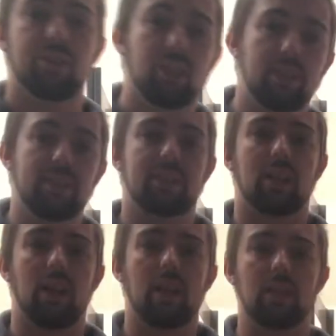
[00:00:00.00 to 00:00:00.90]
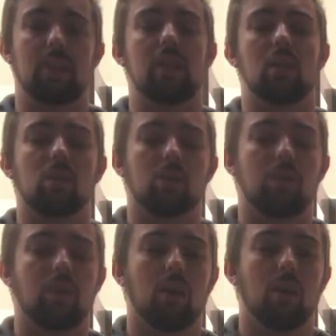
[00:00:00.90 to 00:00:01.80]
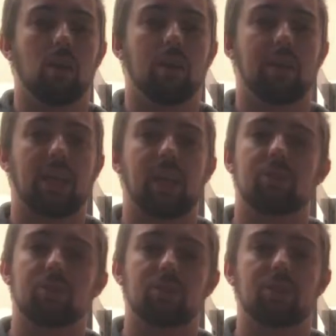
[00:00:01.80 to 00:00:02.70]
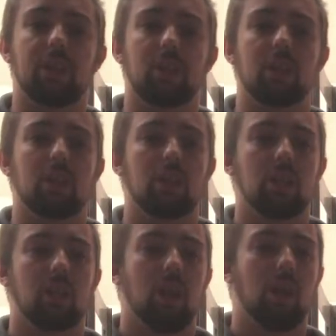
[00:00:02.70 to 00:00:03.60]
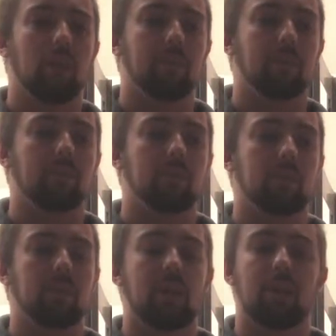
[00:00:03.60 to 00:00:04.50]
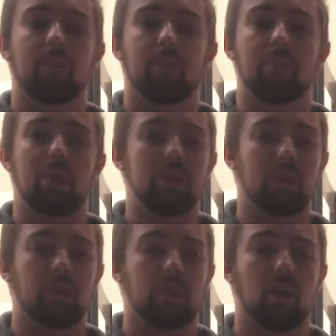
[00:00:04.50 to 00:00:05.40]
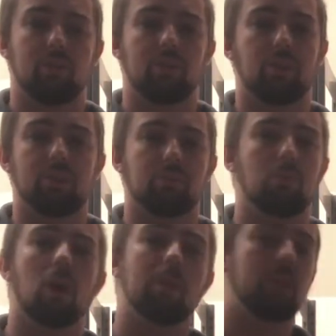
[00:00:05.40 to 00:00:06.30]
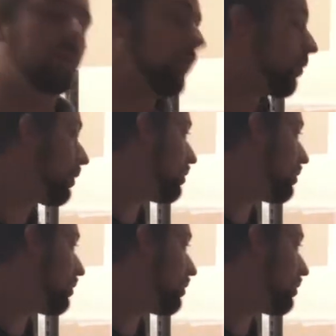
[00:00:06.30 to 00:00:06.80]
delete any of her accounts on there. So yeah, basically going for it, wiping everything